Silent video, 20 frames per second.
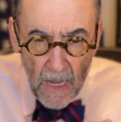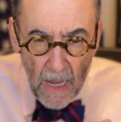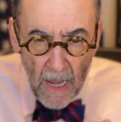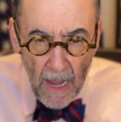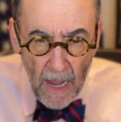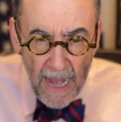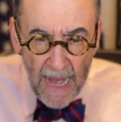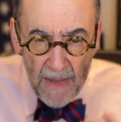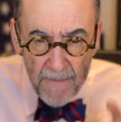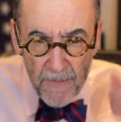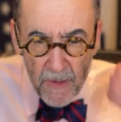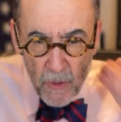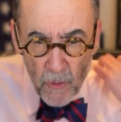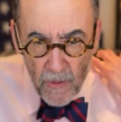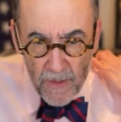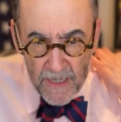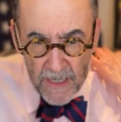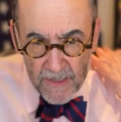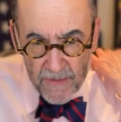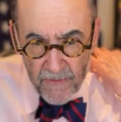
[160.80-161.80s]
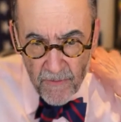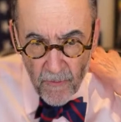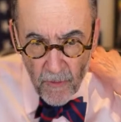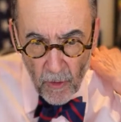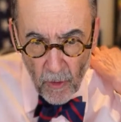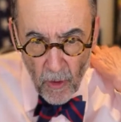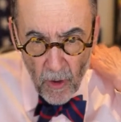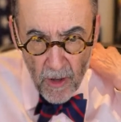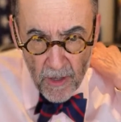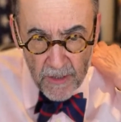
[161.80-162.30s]
I have been doing this for a
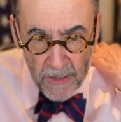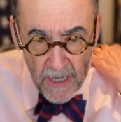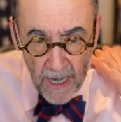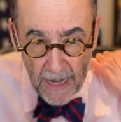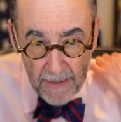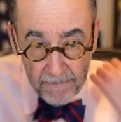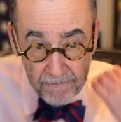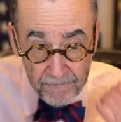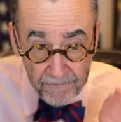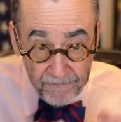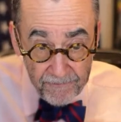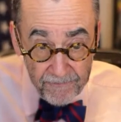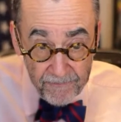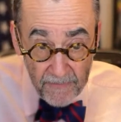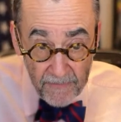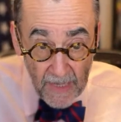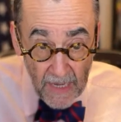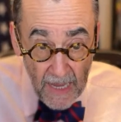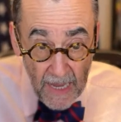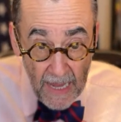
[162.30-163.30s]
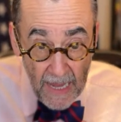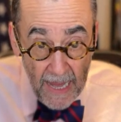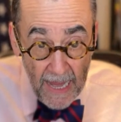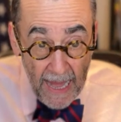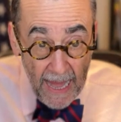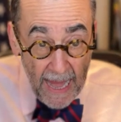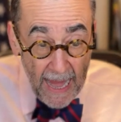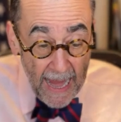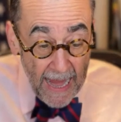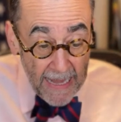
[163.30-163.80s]
long time.
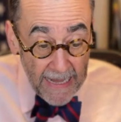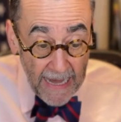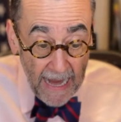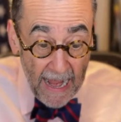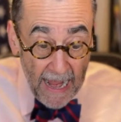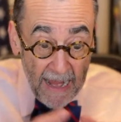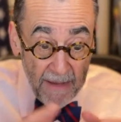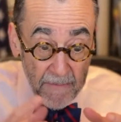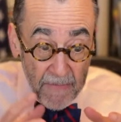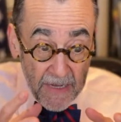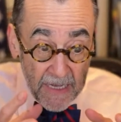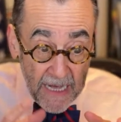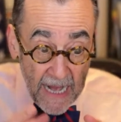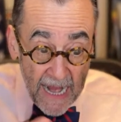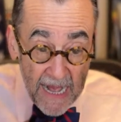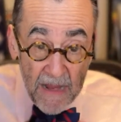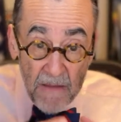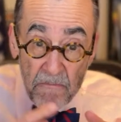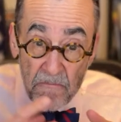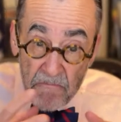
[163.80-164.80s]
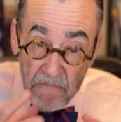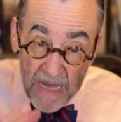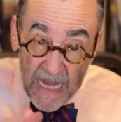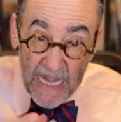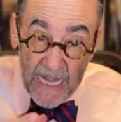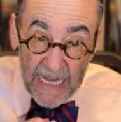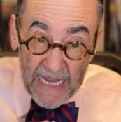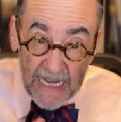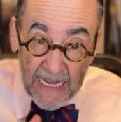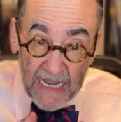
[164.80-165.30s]
And I've been kind of
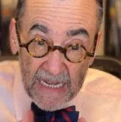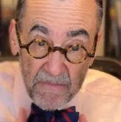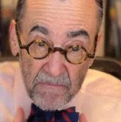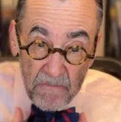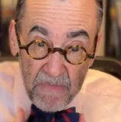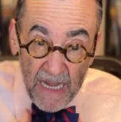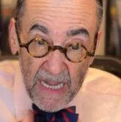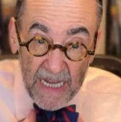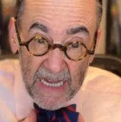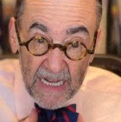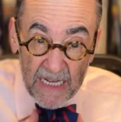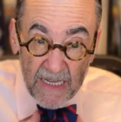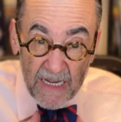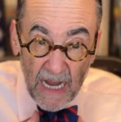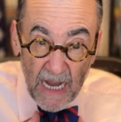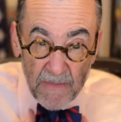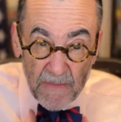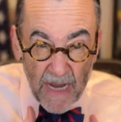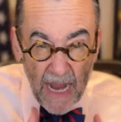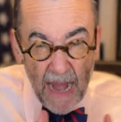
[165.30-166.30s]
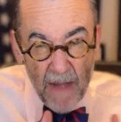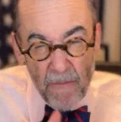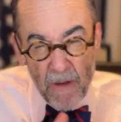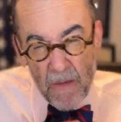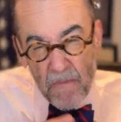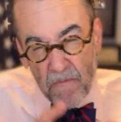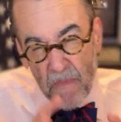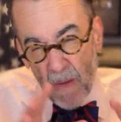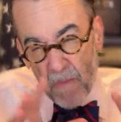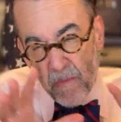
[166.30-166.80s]
media, media types. I
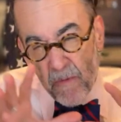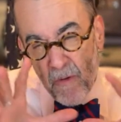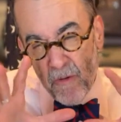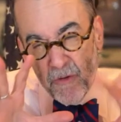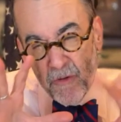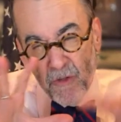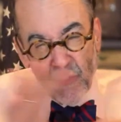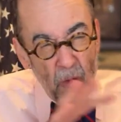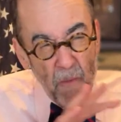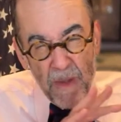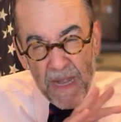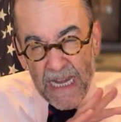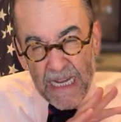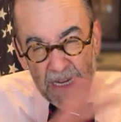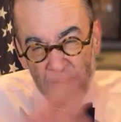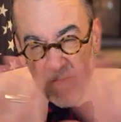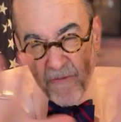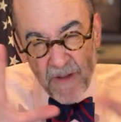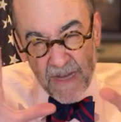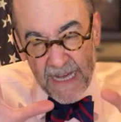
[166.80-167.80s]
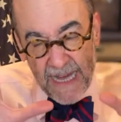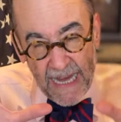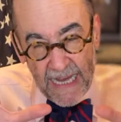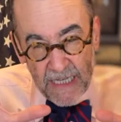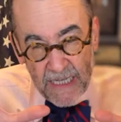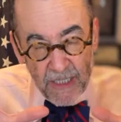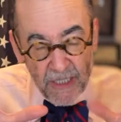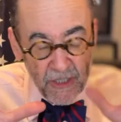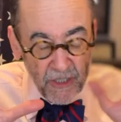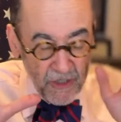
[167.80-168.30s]
remember so many different
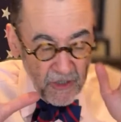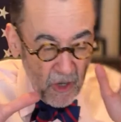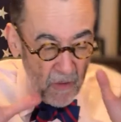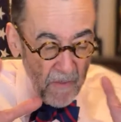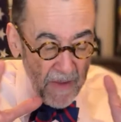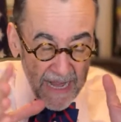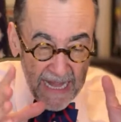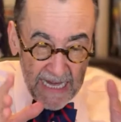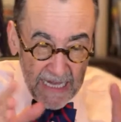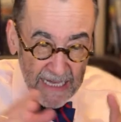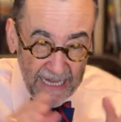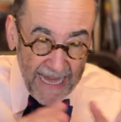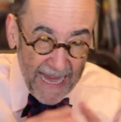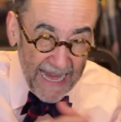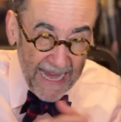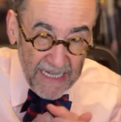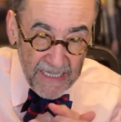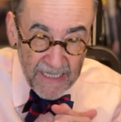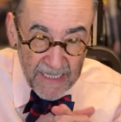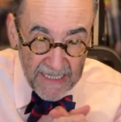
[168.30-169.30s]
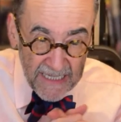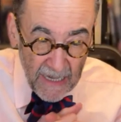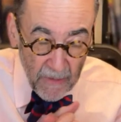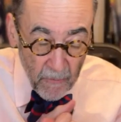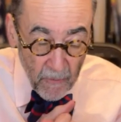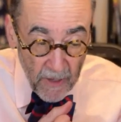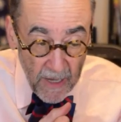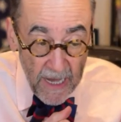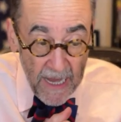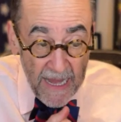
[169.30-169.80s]
cases, so many cases that
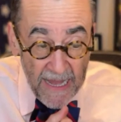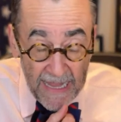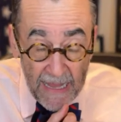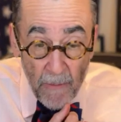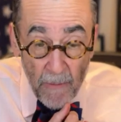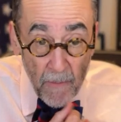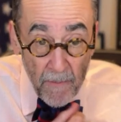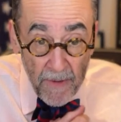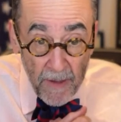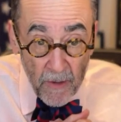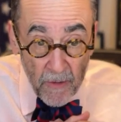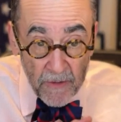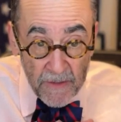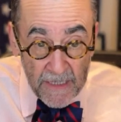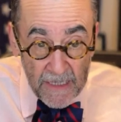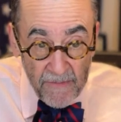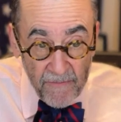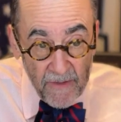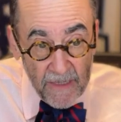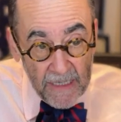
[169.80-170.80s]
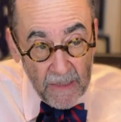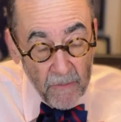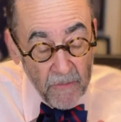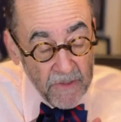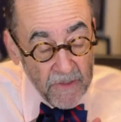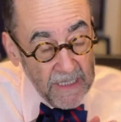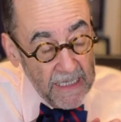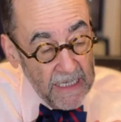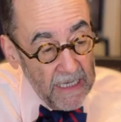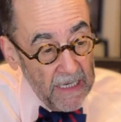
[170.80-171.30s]
were that were big on TV. There was
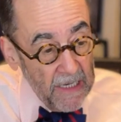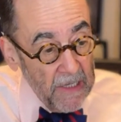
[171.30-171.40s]
the